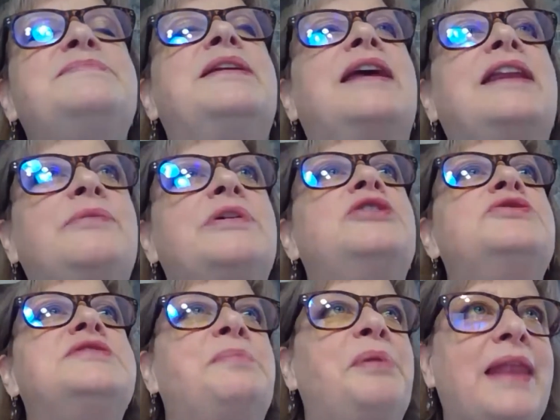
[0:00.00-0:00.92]
but anyone
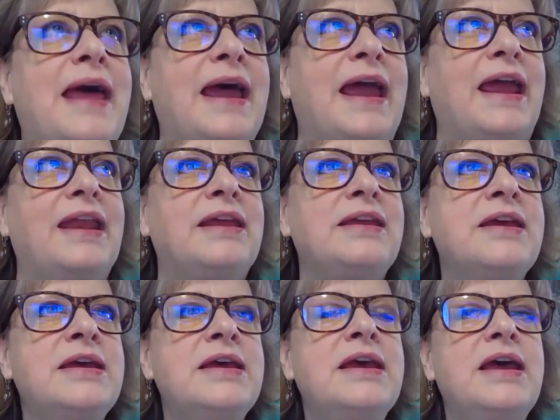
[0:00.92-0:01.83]
who's applied
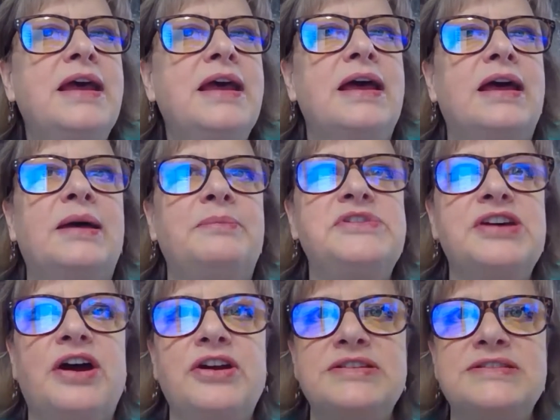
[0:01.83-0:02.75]
to
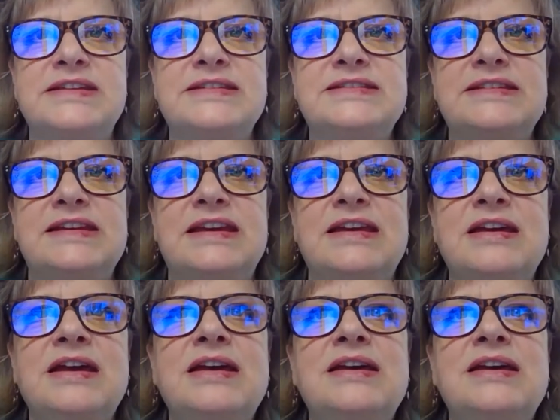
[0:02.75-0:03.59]
RCC.